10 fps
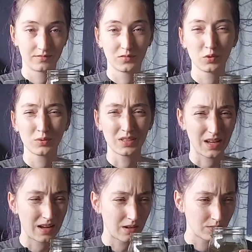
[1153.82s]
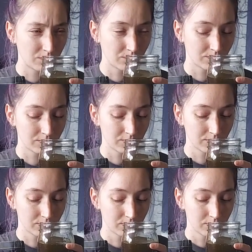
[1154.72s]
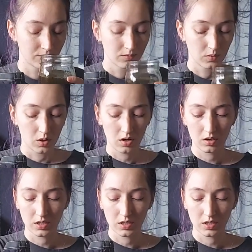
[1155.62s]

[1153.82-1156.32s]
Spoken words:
Ooh, yeah. Oh,